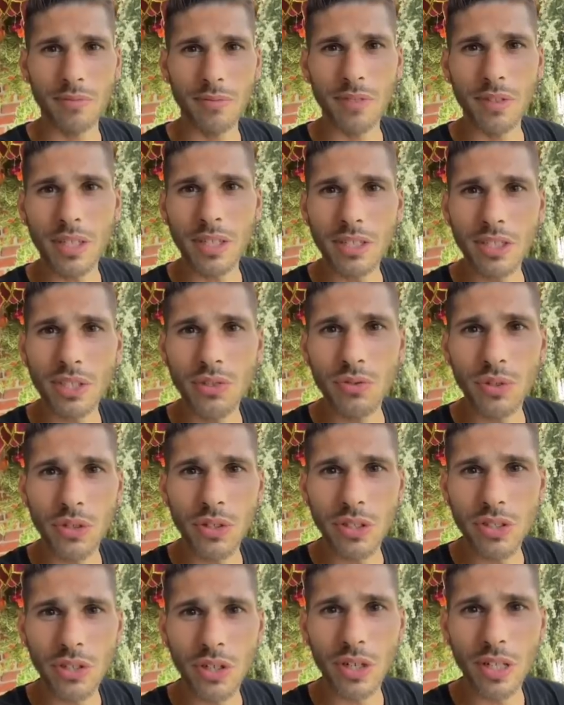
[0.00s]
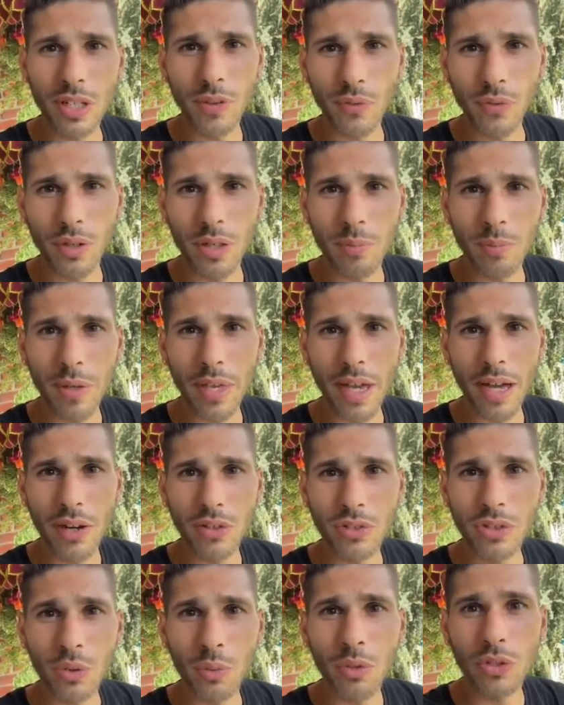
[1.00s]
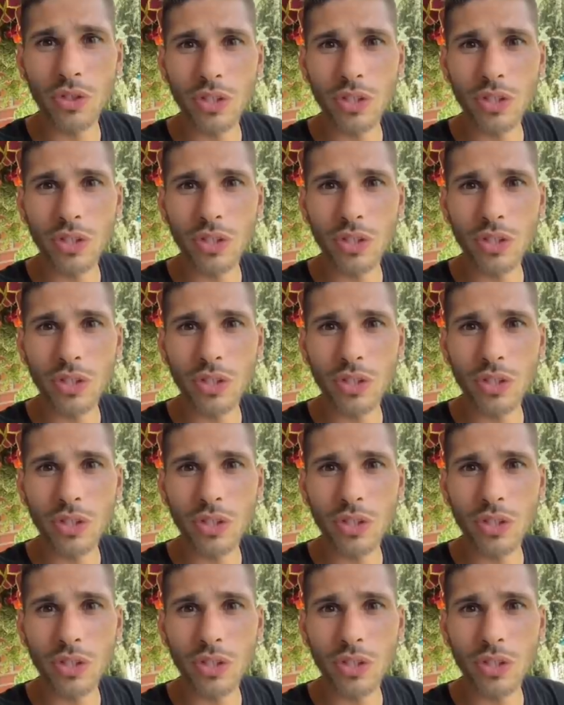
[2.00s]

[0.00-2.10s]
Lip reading: This is really starting to freak me out. So we